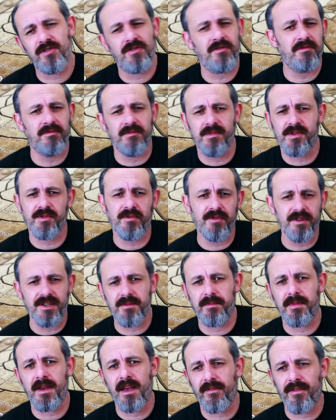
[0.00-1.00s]
Dune was always
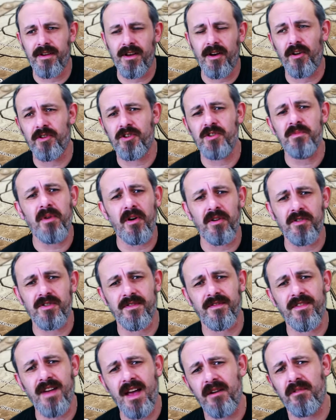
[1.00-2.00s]
a bit of a hodgepodge
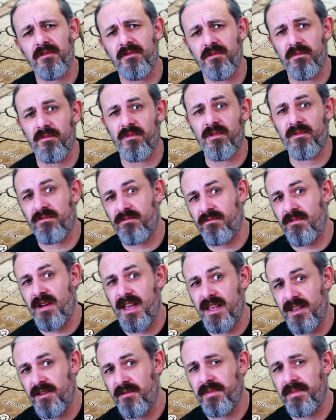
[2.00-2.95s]
of where you